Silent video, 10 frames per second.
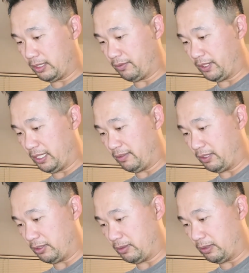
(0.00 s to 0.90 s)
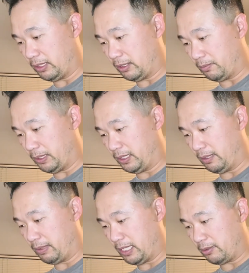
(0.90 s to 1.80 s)
If you're having trouble with your PIN
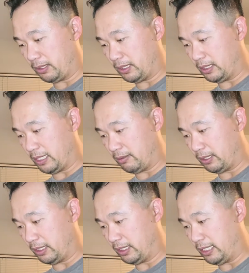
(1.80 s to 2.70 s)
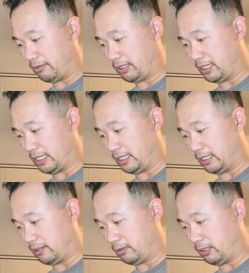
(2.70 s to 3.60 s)
and password does not work, you can reset
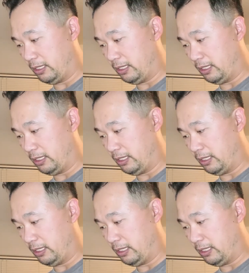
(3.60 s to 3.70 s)
either